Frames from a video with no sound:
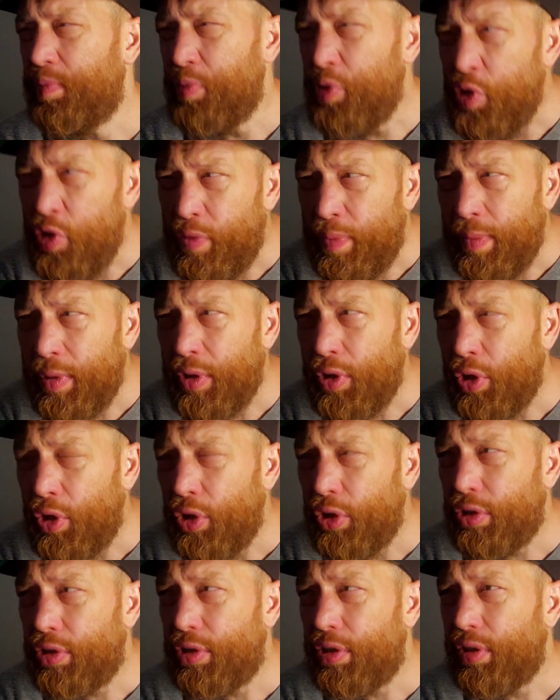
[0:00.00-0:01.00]
movement
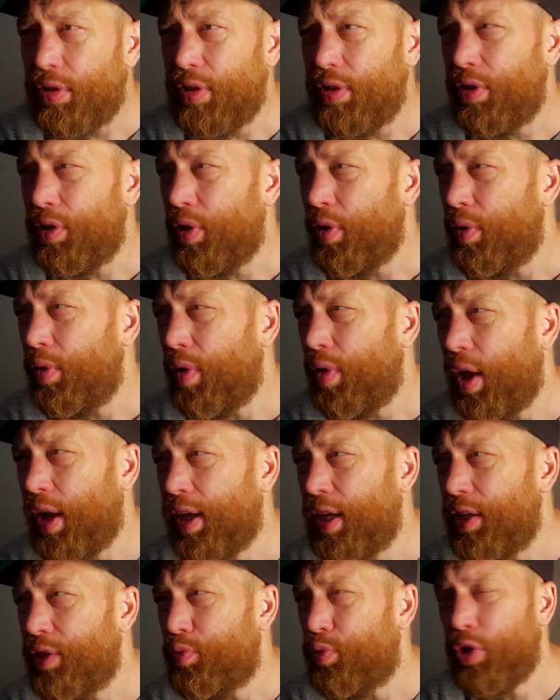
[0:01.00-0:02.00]
looked, like
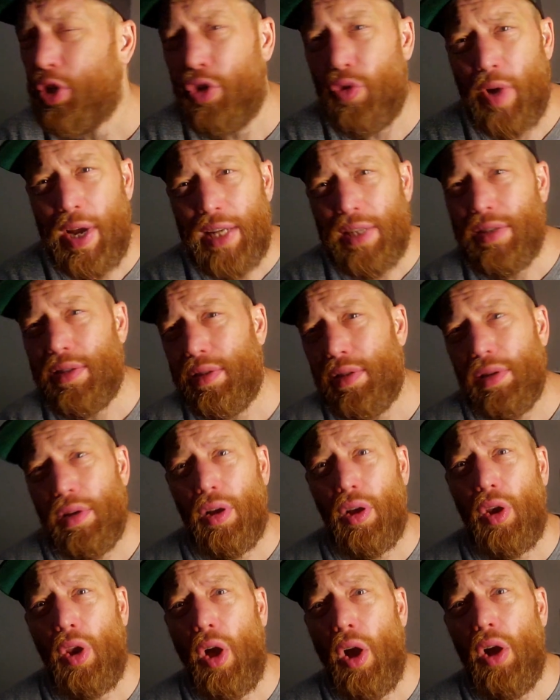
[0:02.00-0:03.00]
he'd regressed
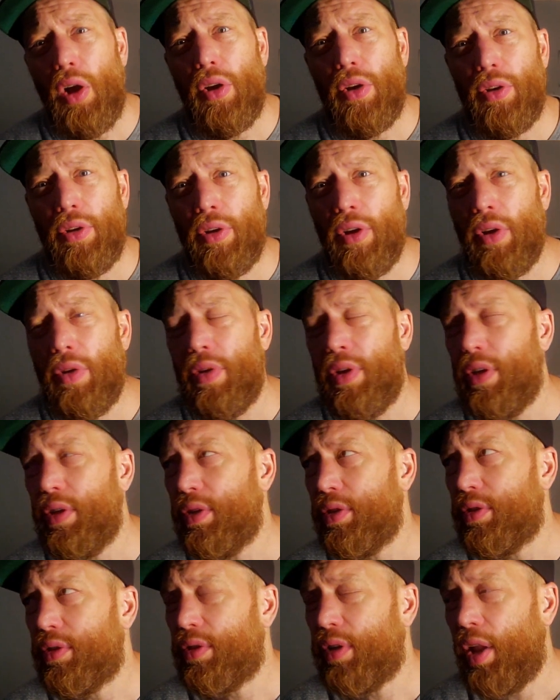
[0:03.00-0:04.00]
a lot.
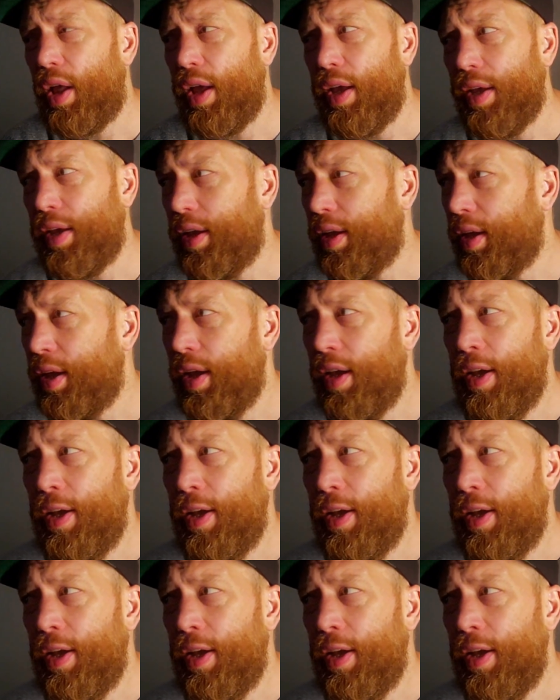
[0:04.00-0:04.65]
It's like